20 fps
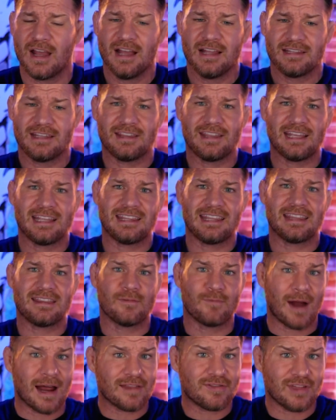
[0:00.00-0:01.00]
Do you think he did the
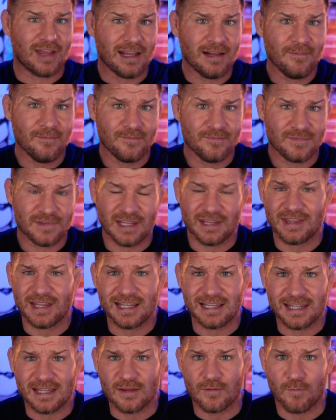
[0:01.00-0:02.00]
right thing? Do you think he
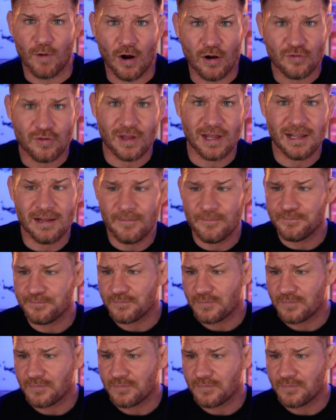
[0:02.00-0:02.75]
did the wrong thing?